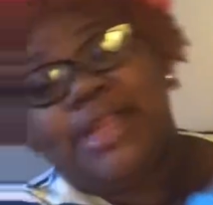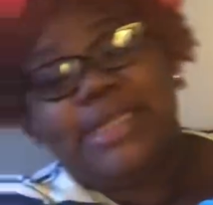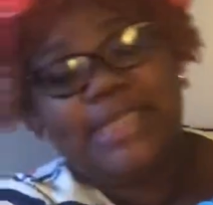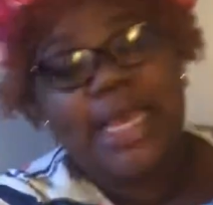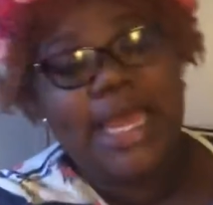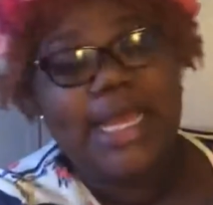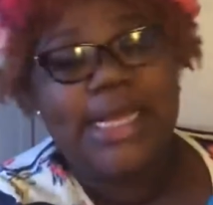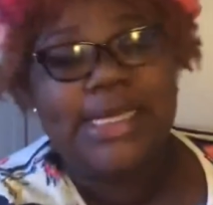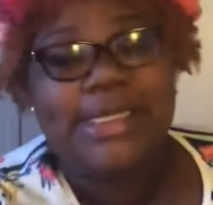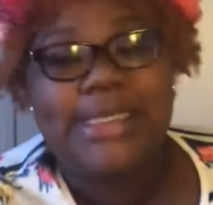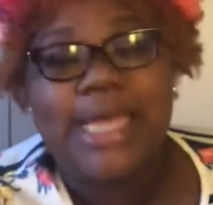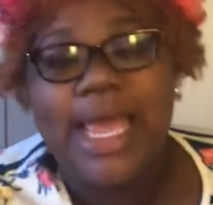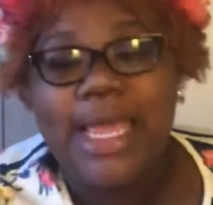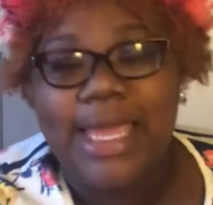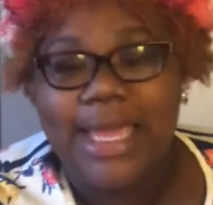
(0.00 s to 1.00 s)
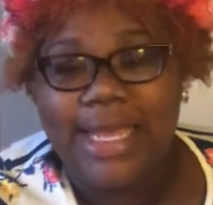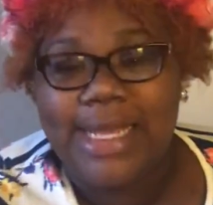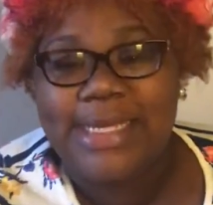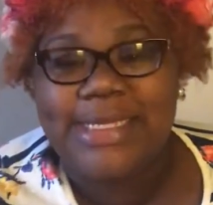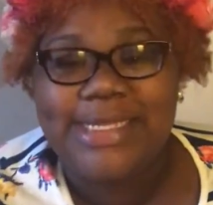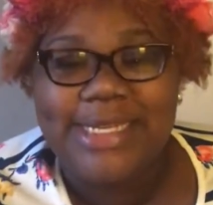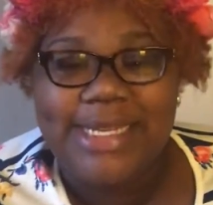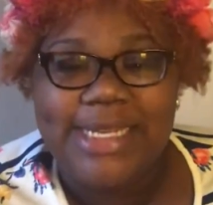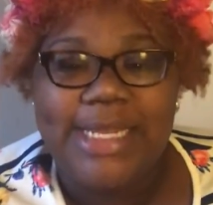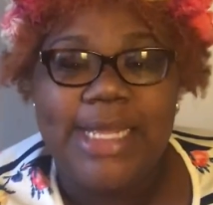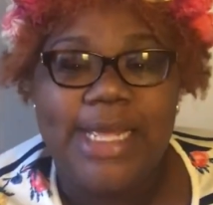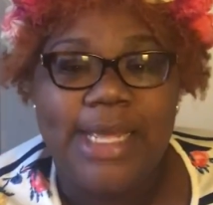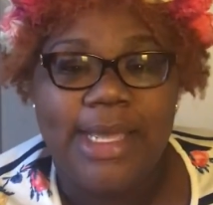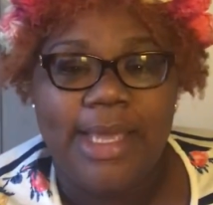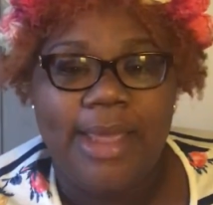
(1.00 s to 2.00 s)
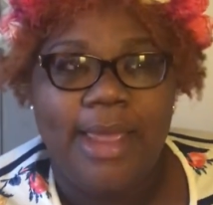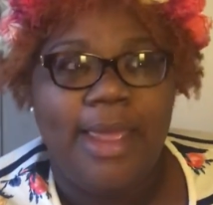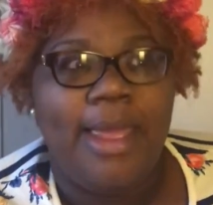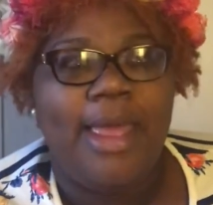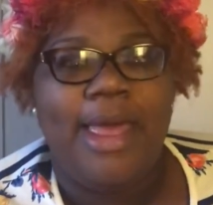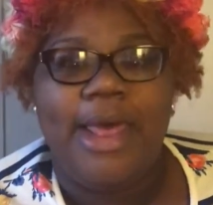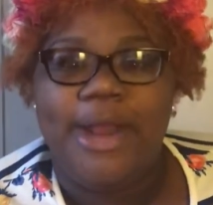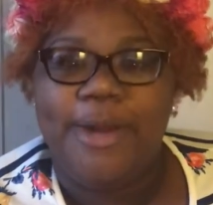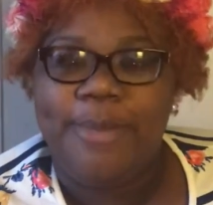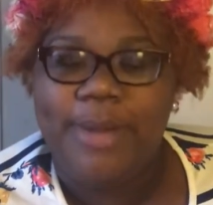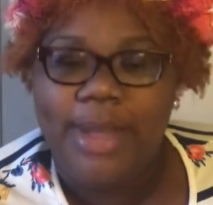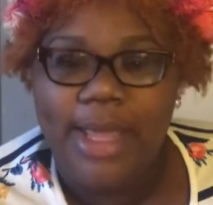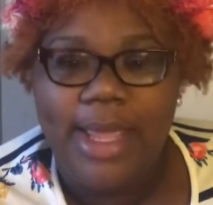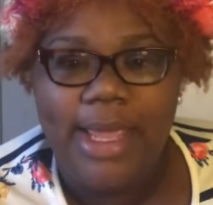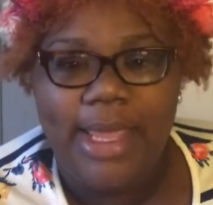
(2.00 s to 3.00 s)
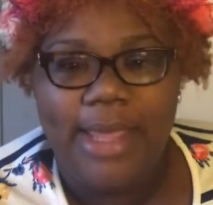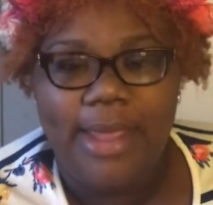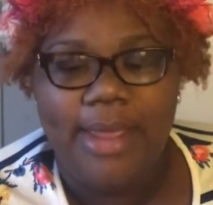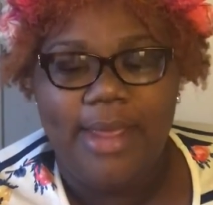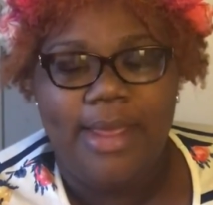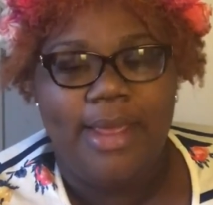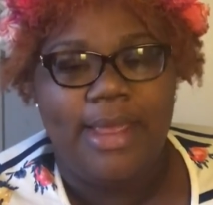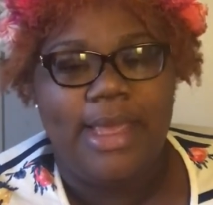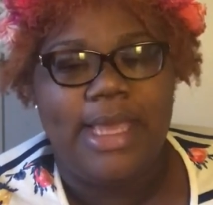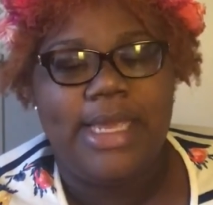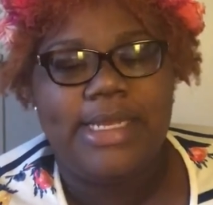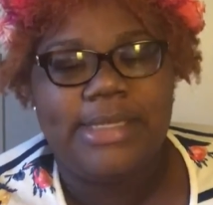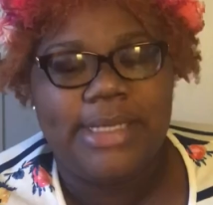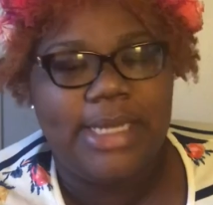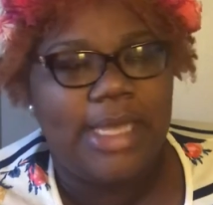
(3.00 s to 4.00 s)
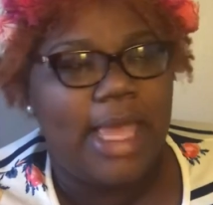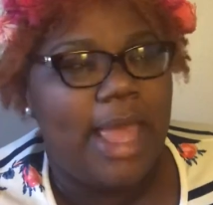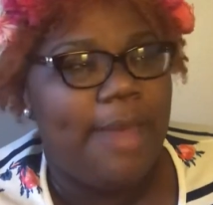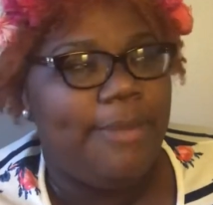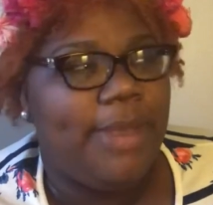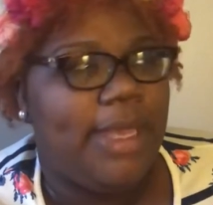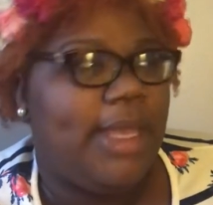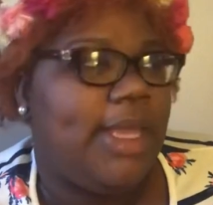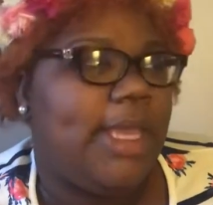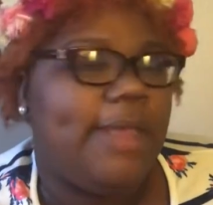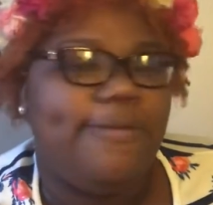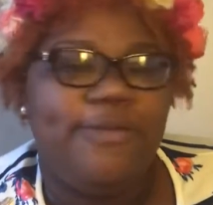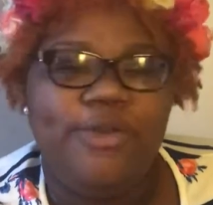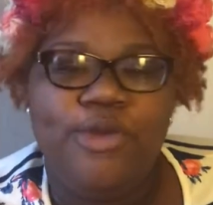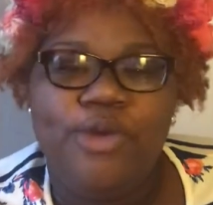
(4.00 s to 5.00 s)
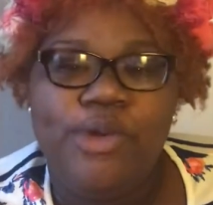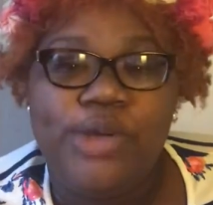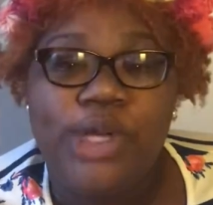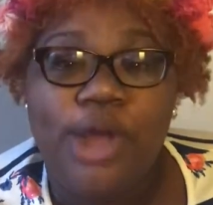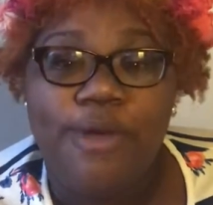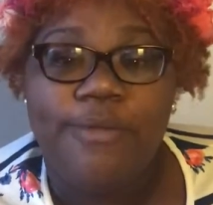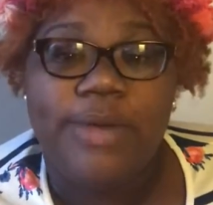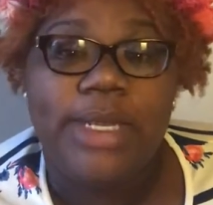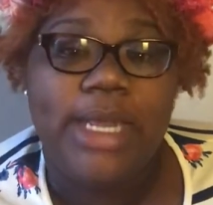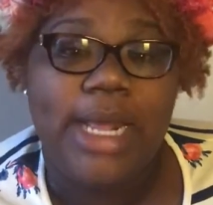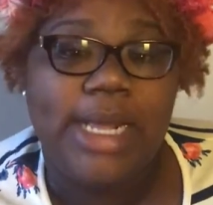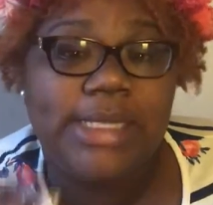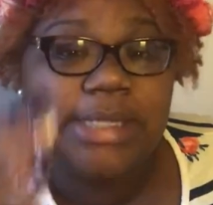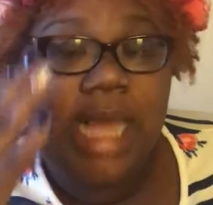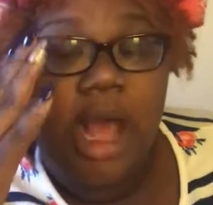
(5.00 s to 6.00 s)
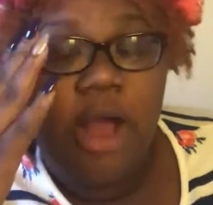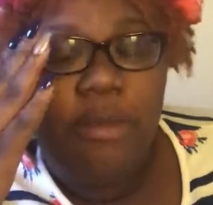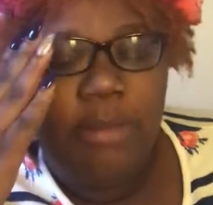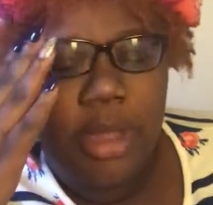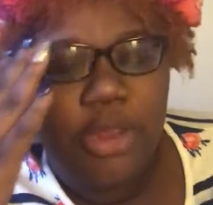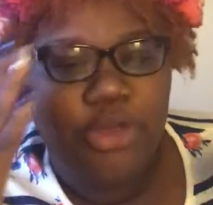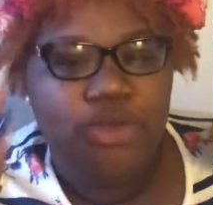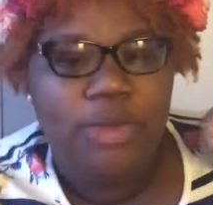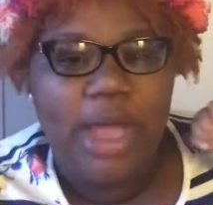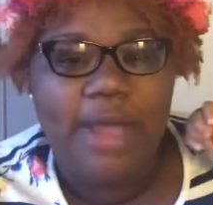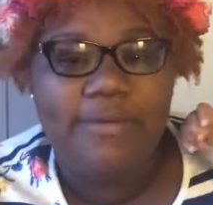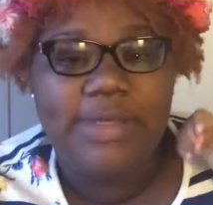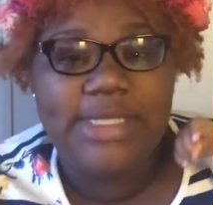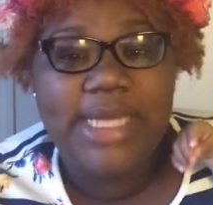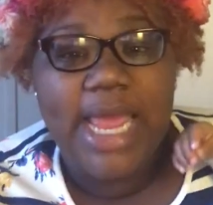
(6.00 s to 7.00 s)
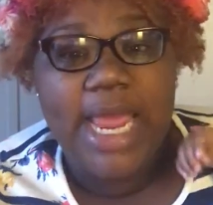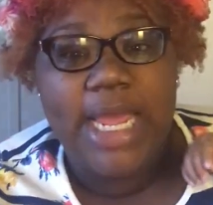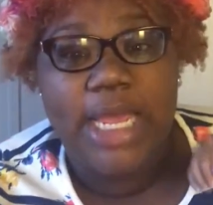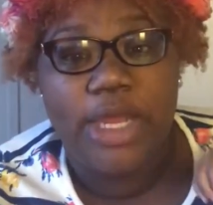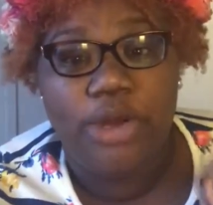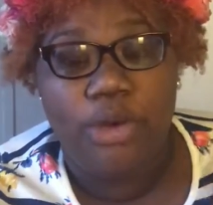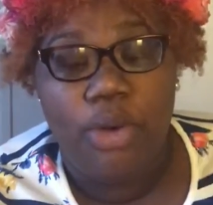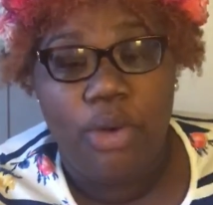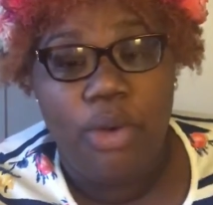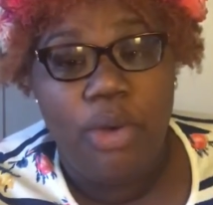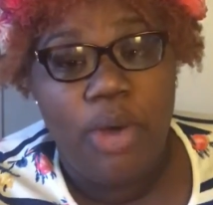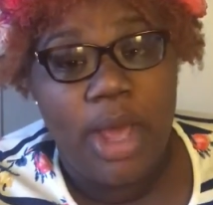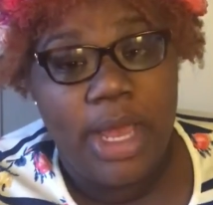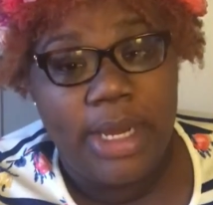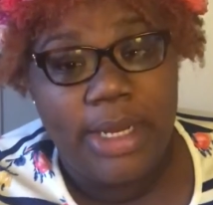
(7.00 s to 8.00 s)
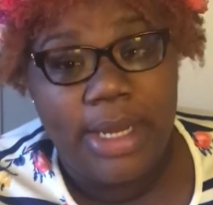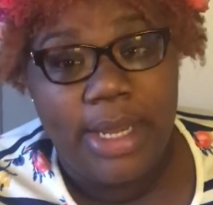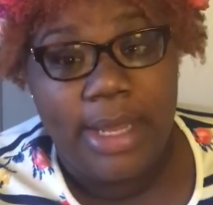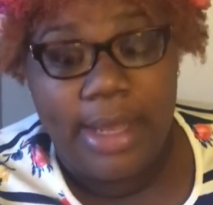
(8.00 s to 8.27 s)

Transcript: to take a second to look at our plate. If you don't realize how much you have taken on